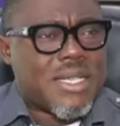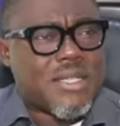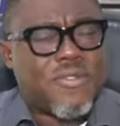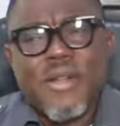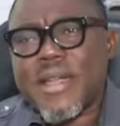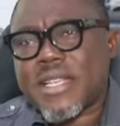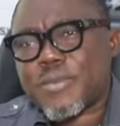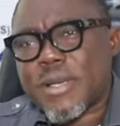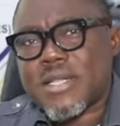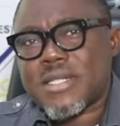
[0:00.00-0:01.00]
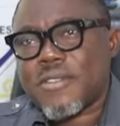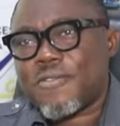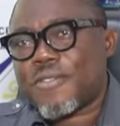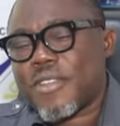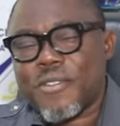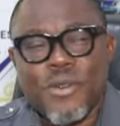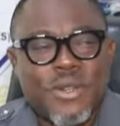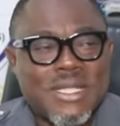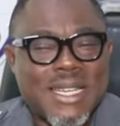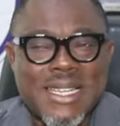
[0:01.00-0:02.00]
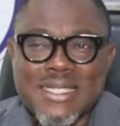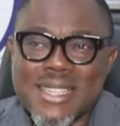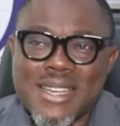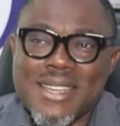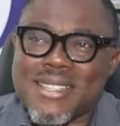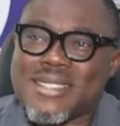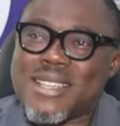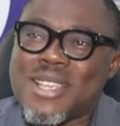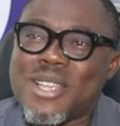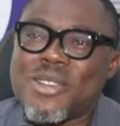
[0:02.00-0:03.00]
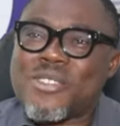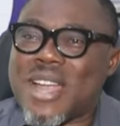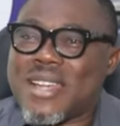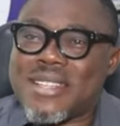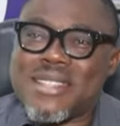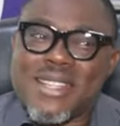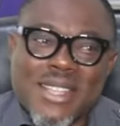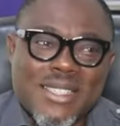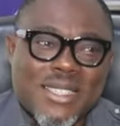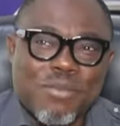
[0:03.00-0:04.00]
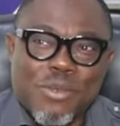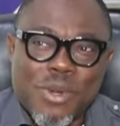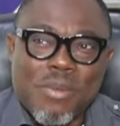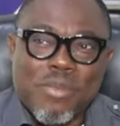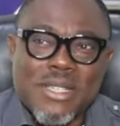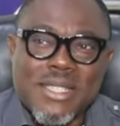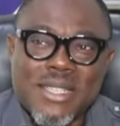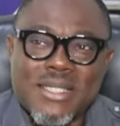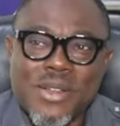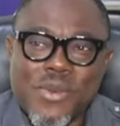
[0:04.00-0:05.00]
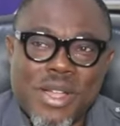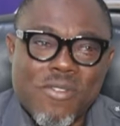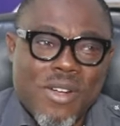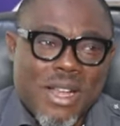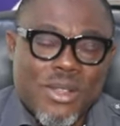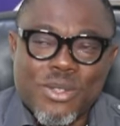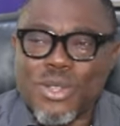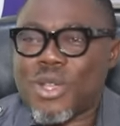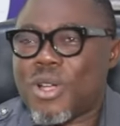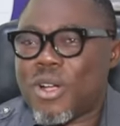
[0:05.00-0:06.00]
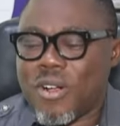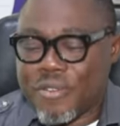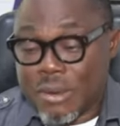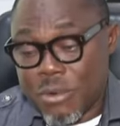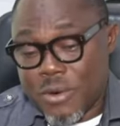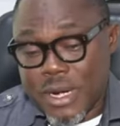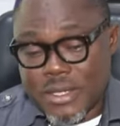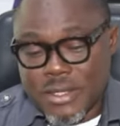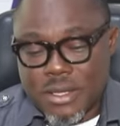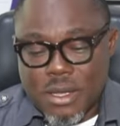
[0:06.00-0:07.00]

It's very expensive. If you don't understand this, try dictatorship. You appreciate the real values of democracy.